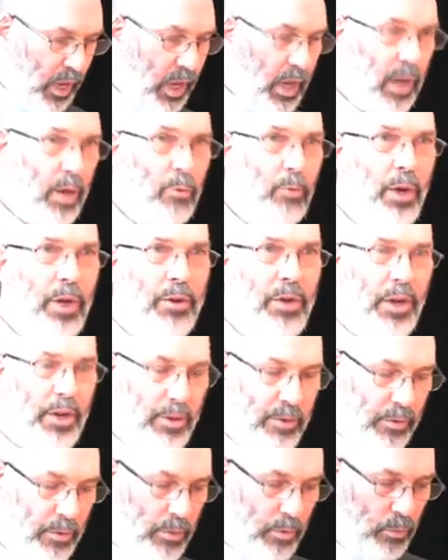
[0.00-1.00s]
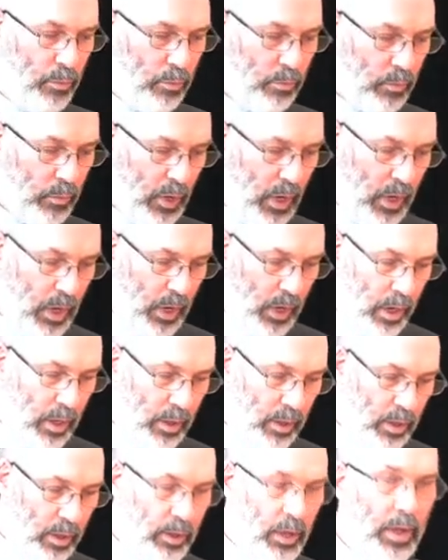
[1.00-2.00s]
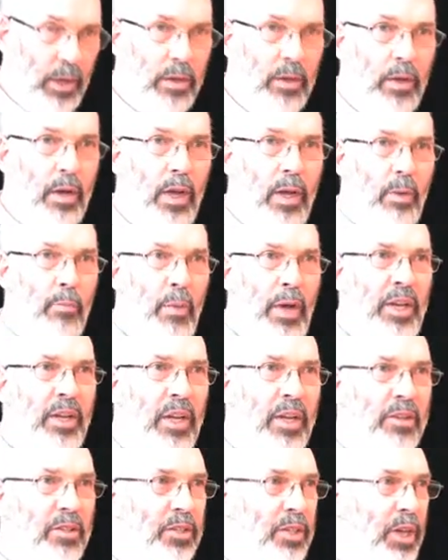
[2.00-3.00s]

uh, well known in uh, mainland